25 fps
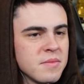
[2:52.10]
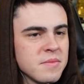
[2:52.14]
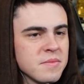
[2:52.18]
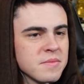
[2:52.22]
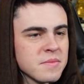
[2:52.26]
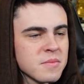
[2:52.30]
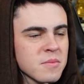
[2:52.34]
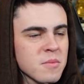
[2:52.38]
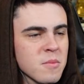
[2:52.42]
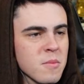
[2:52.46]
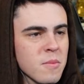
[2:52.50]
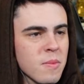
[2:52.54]

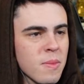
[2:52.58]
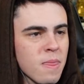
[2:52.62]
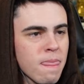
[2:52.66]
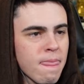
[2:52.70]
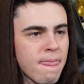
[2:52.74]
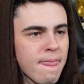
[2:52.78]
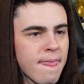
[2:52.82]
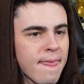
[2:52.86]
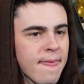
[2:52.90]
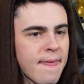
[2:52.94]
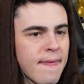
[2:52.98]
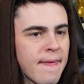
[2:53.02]

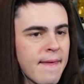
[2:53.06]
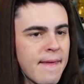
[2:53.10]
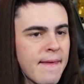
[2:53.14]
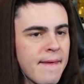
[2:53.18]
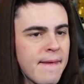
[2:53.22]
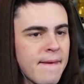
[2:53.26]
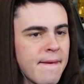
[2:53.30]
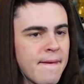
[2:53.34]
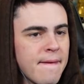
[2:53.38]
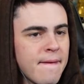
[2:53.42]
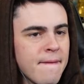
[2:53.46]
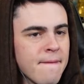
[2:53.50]

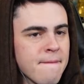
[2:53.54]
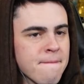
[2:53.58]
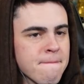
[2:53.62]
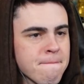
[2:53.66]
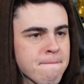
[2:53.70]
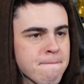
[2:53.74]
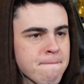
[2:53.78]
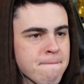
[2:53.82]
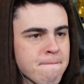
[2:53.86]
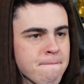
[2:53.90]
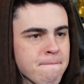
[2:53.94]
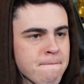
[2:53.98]

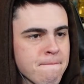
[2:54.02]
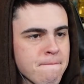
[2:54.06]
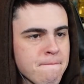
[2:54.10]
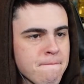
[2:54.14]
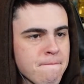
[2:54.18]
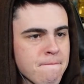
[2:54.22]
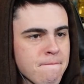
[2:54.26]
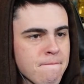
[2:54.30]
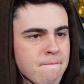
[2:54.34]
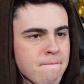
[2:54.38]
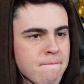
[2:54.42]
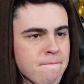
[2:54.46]

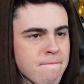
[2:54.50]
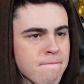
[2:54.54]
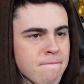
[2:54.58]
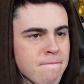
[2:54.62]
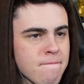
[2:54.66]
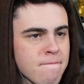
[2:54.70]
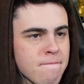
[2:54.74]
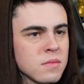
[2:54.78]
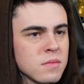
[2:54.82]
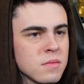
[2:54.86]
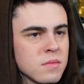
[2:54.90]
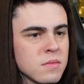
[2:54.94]

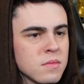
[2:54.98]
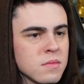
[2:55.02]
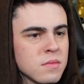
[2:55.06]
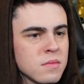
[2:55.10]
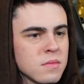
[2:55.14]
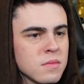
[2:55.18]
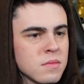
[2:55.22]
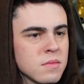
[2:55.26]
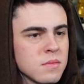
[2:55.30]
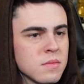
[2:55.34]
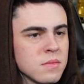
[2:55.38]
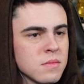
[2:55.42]

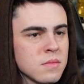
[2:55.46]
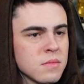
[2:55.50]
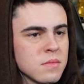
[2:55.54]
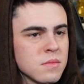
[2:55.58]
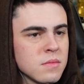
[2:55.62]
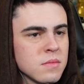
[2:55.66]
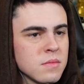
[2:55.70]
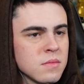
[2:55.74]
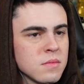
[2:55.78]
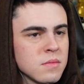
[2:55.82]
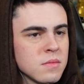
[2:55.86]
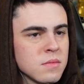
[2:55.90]
(no one is talking)